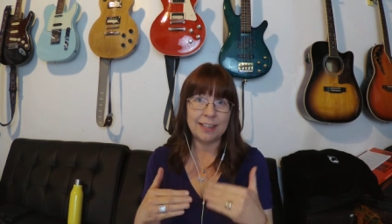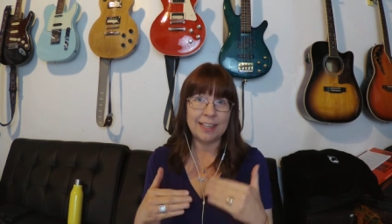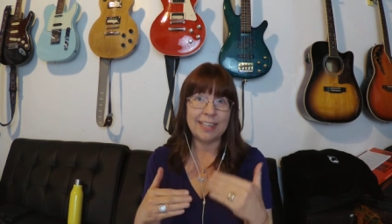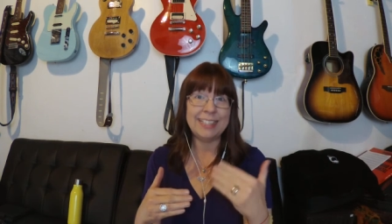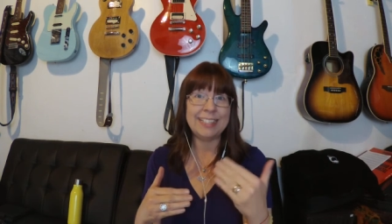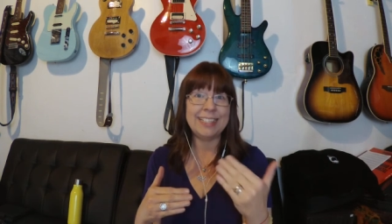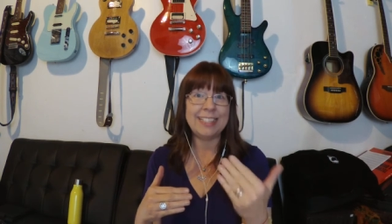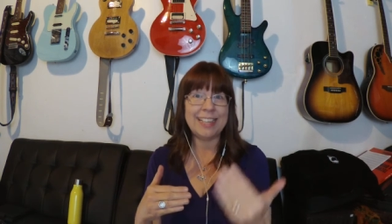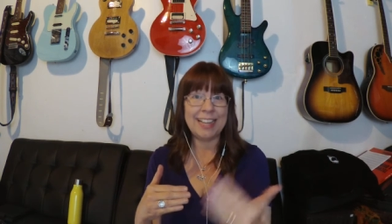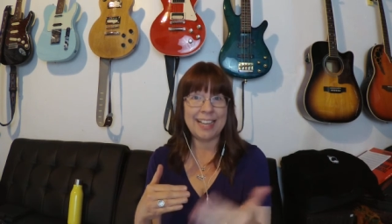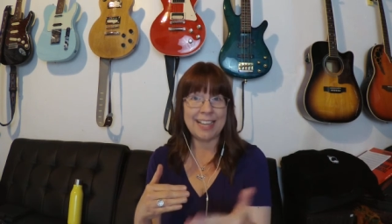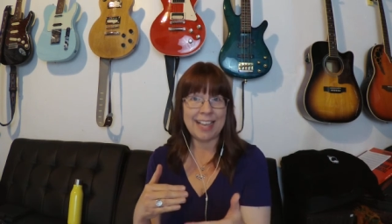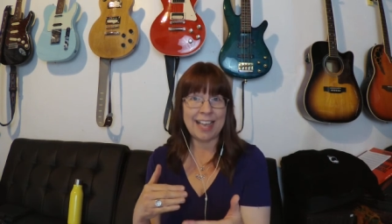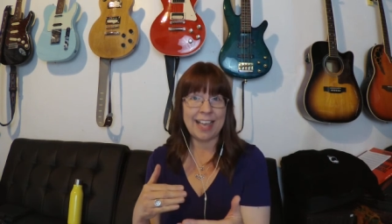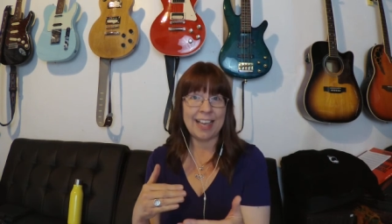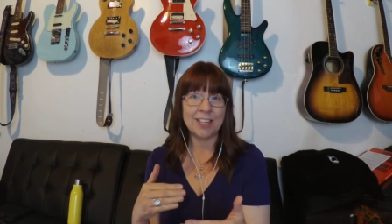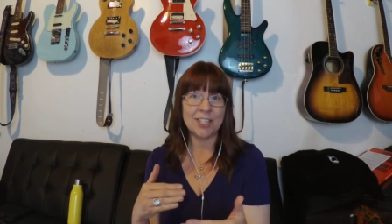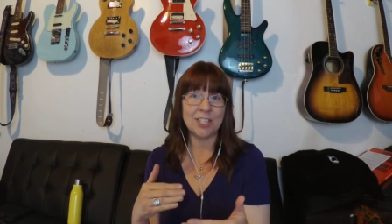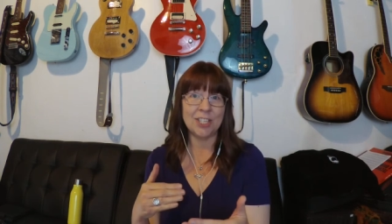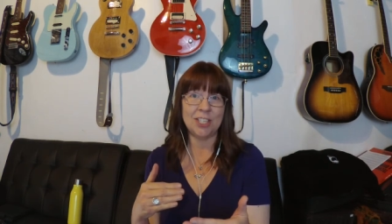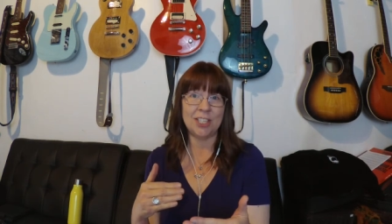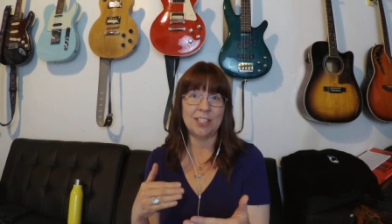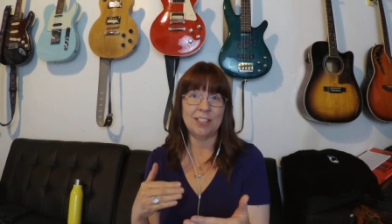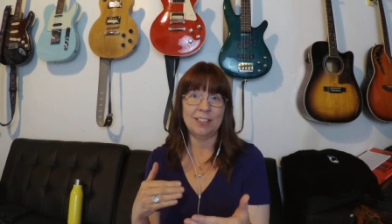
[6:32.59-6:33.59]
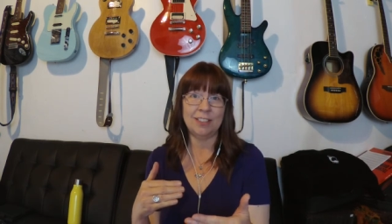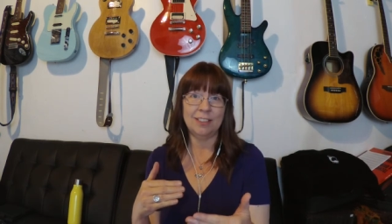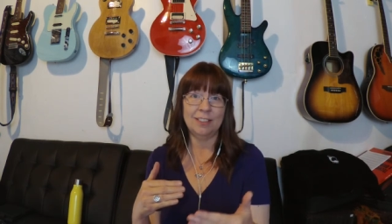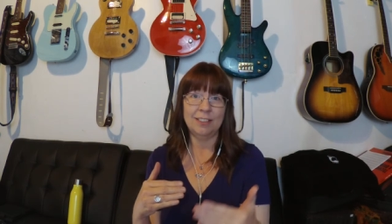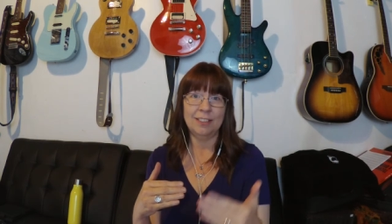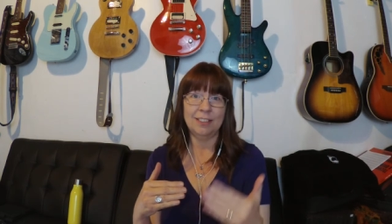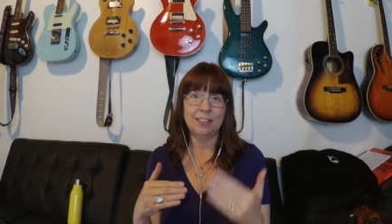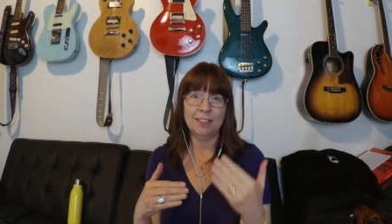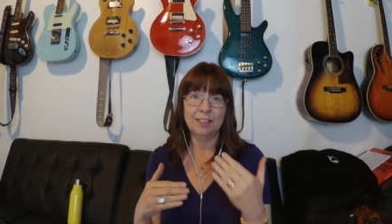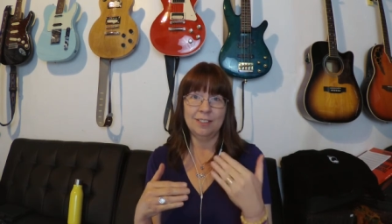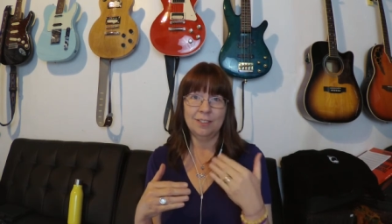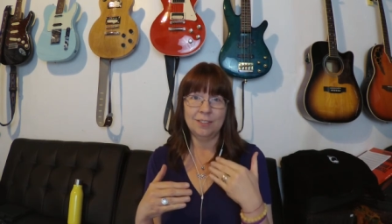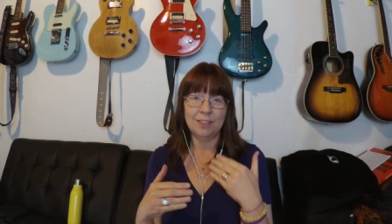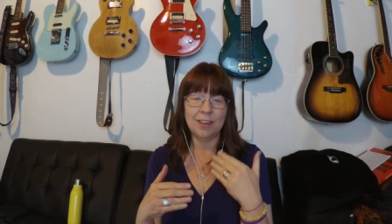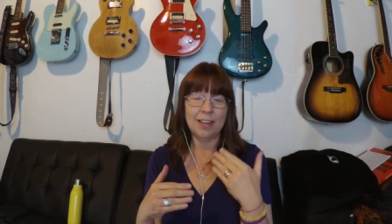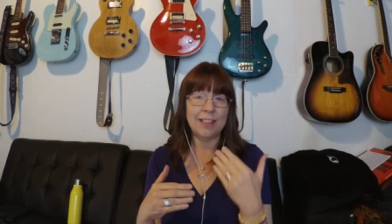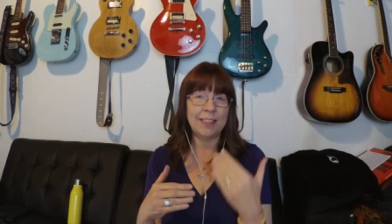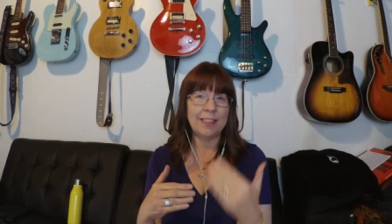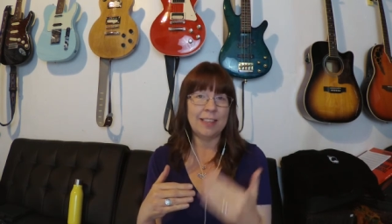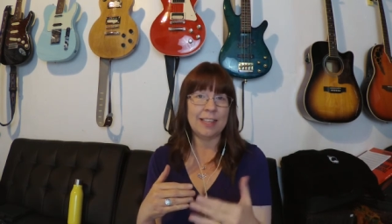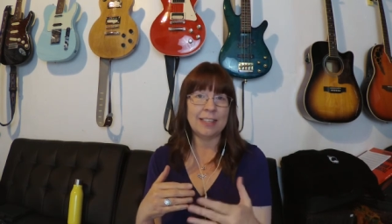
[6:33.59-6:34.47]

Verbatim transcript: and take action right?